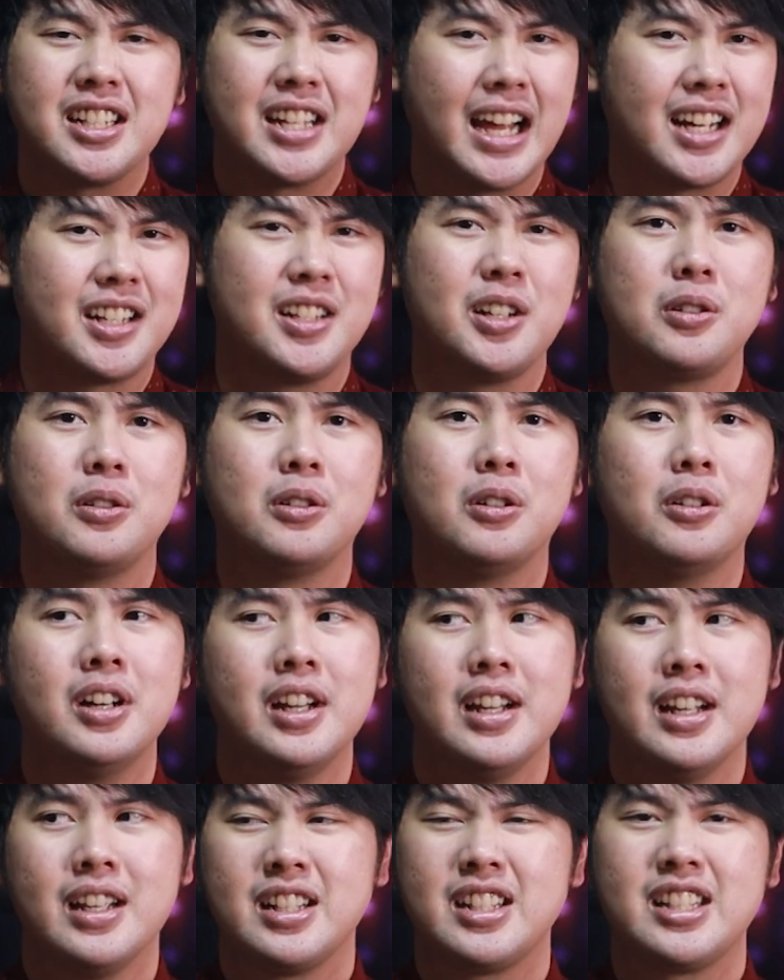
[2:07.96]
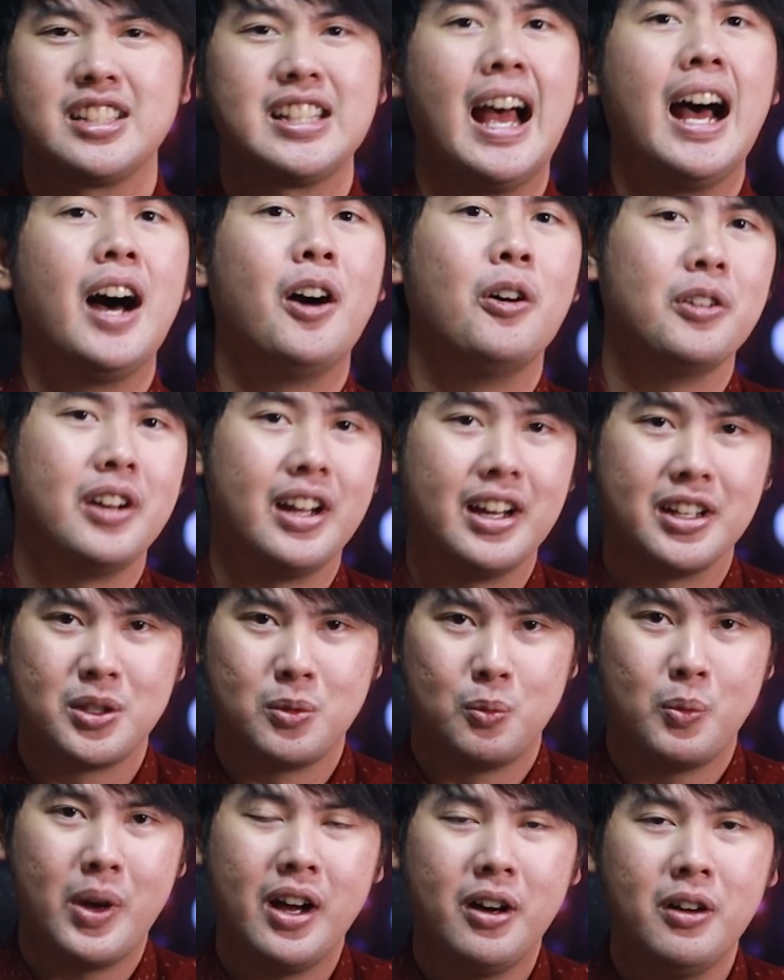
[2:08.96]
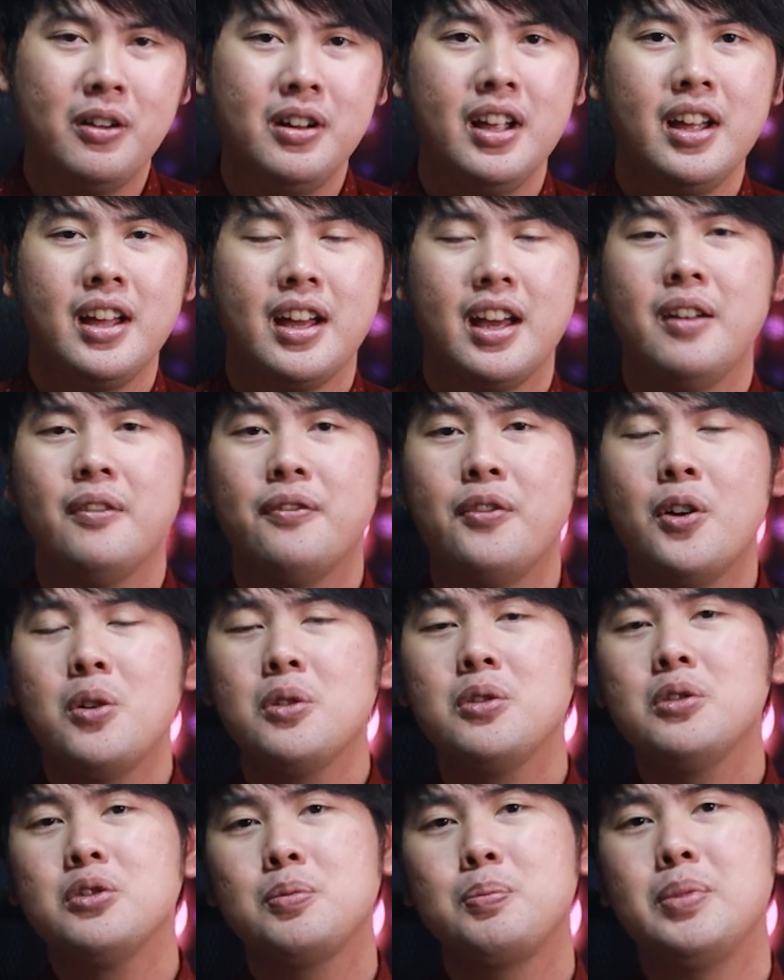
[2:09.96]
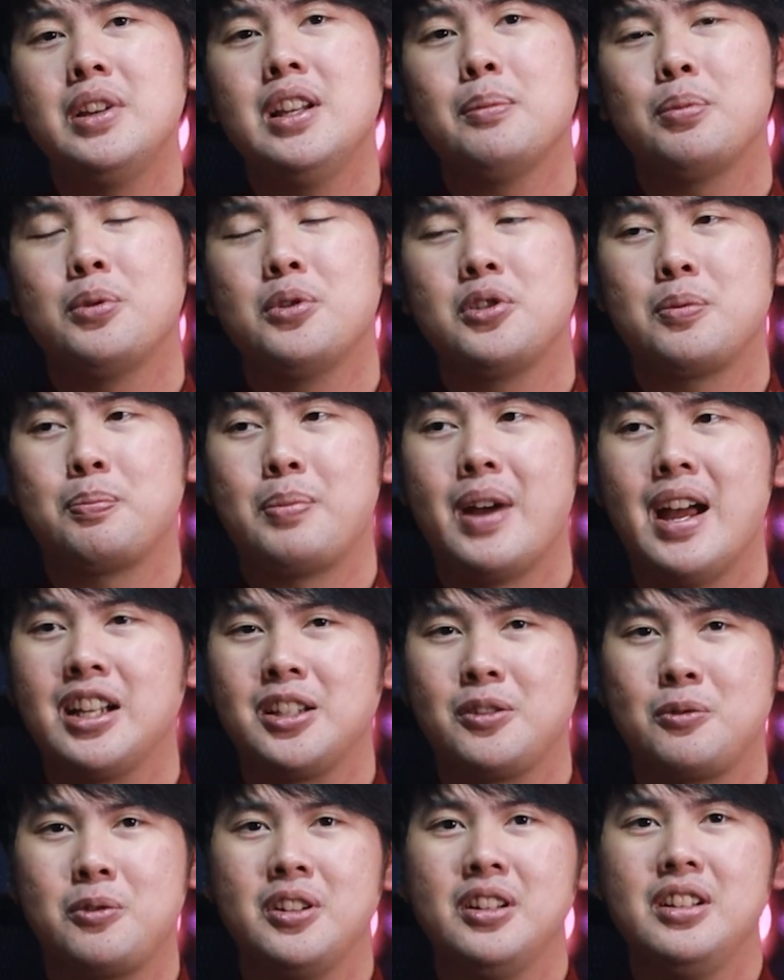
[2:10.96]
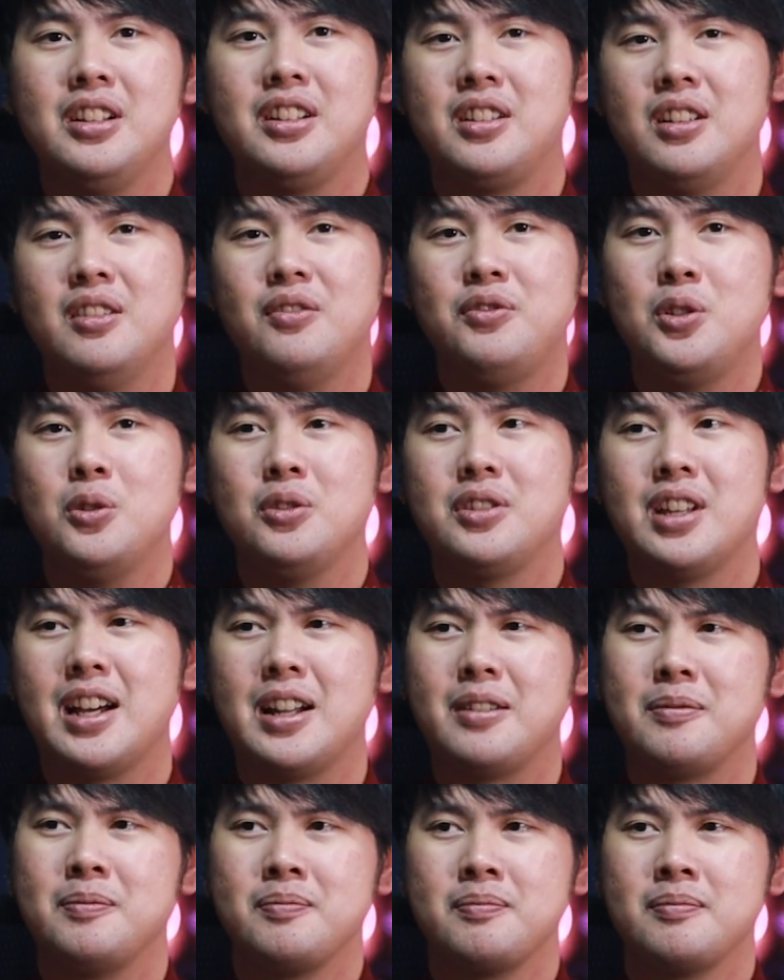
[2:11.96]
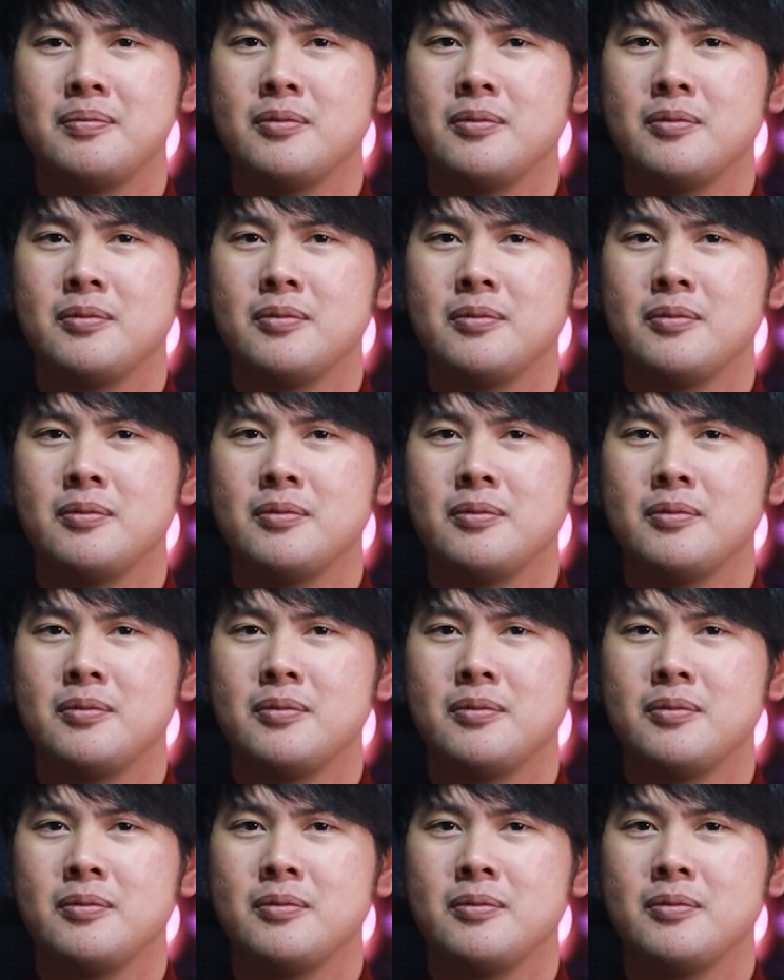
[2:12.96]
technical sound as well. And vocals being pushed back really give you that